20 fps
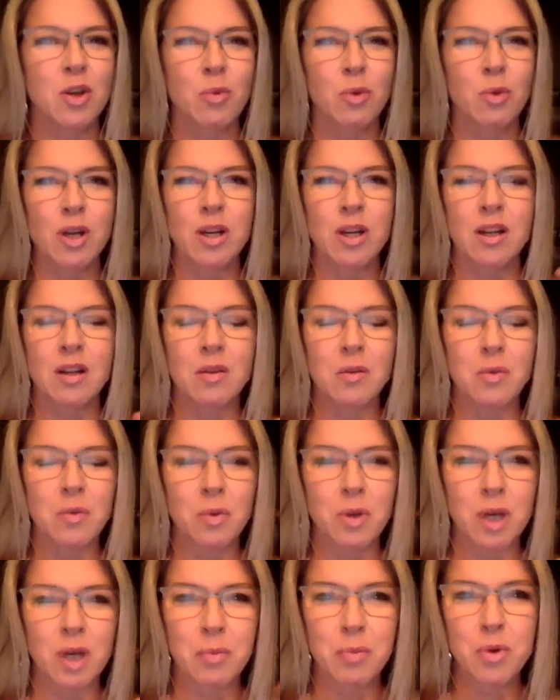
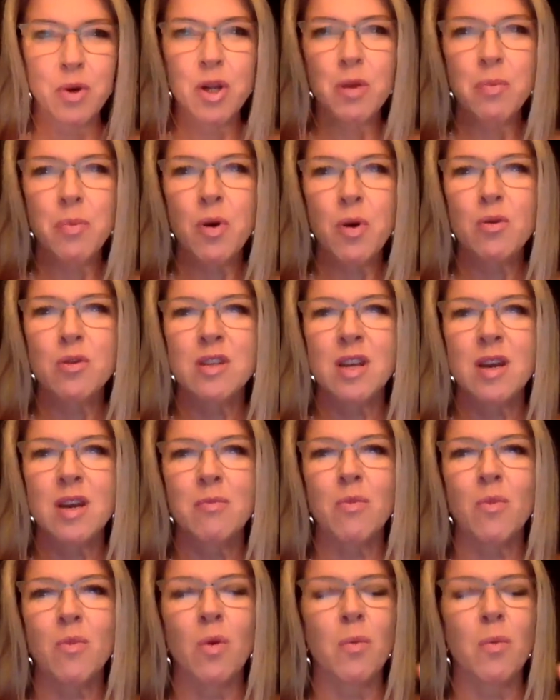we're going to put your post up.